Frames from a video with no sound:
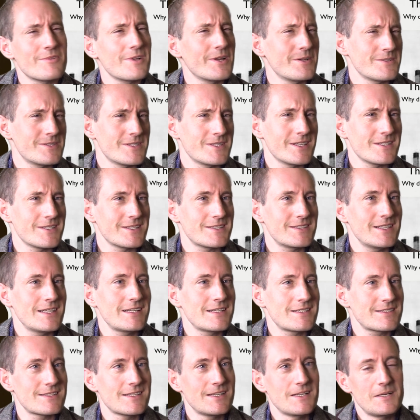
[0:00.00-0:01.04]
floats and the other
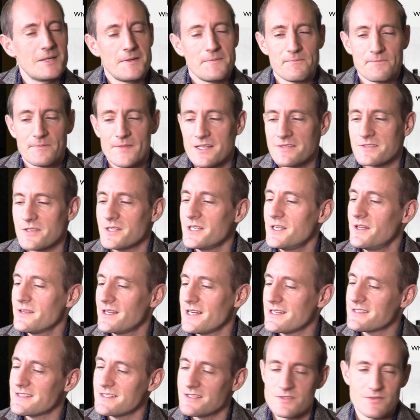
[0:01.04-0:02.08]
sinks. So, you know,
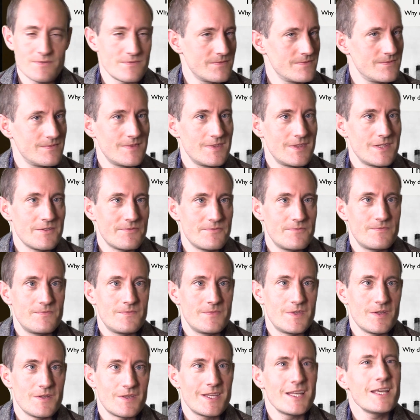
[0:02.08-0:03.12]
that's the, the,
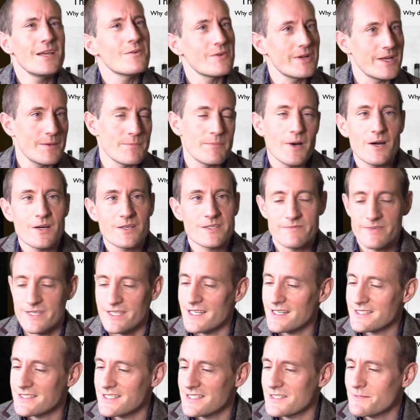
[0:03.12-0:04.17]
the theory part of it.
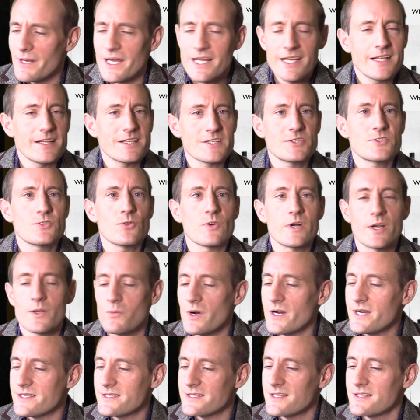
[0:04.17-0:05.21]
That's explaining the story.
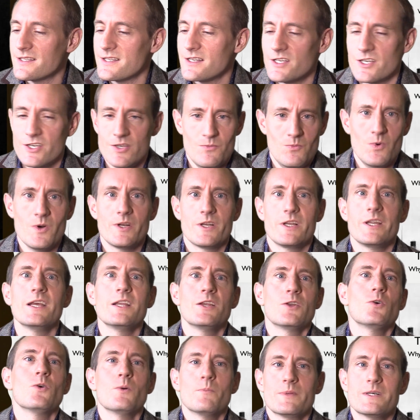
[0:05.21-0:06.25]
Why is it that one
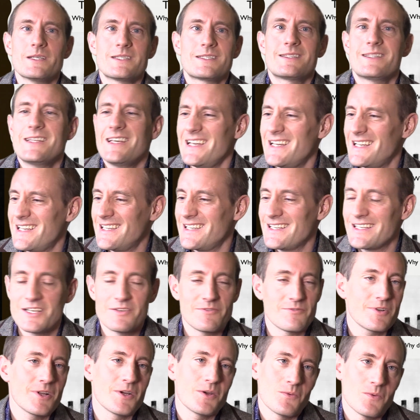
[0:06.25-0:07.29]
enormous thing can
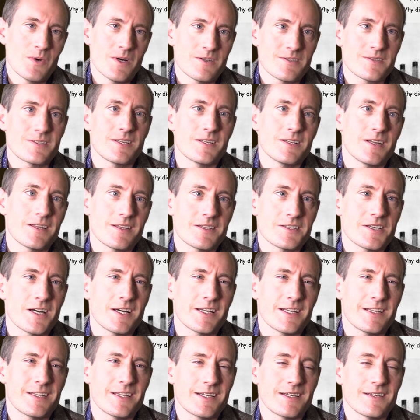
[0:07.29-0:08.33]
float whilst another
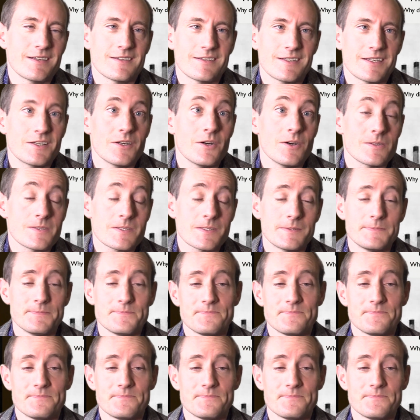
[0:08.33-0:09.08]
tiny thing cannot?